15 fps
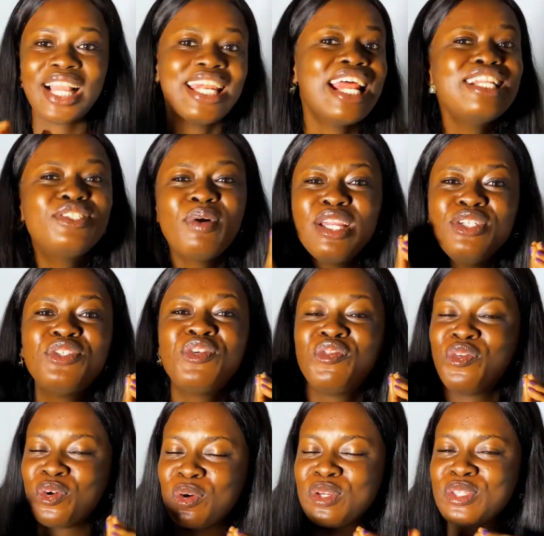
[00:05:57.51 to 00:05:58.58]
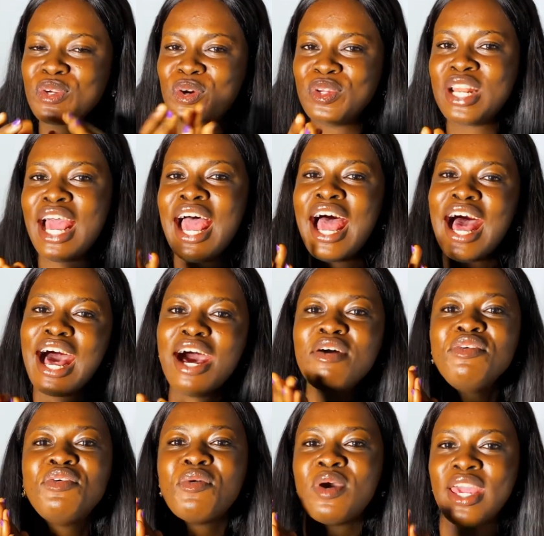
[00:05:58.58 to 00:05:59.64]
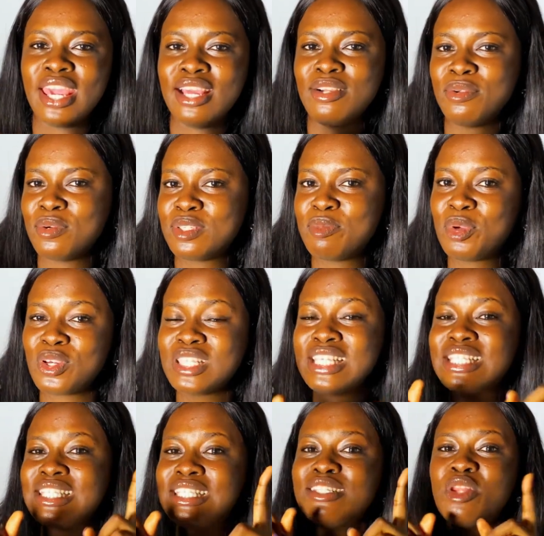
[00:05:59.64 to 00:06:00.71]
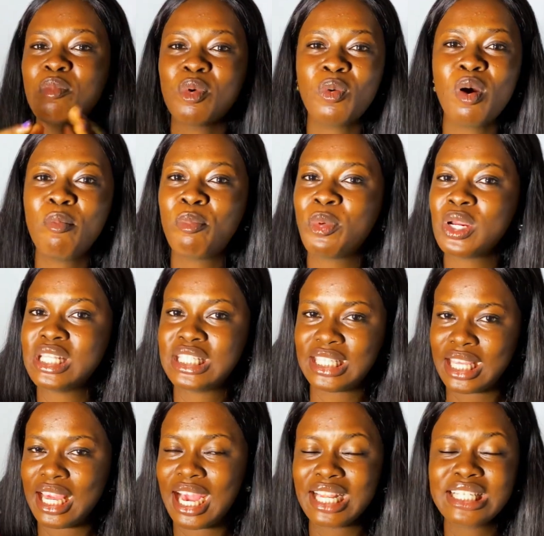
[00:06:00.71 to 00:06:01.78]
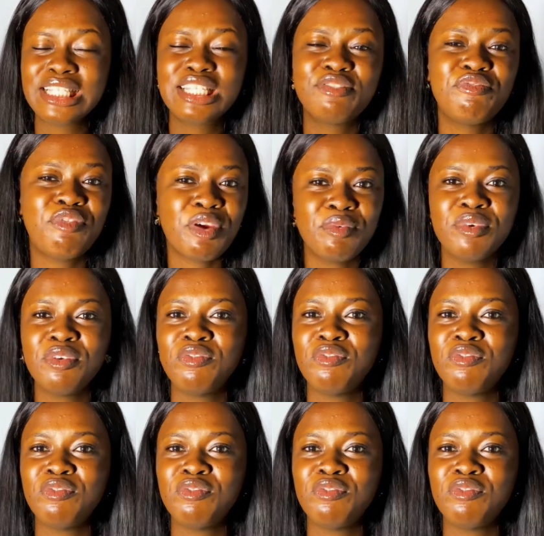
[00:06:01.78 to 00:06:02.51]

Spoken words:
That is why you should focus on how your hair looks, because it's the number one point here and it's very,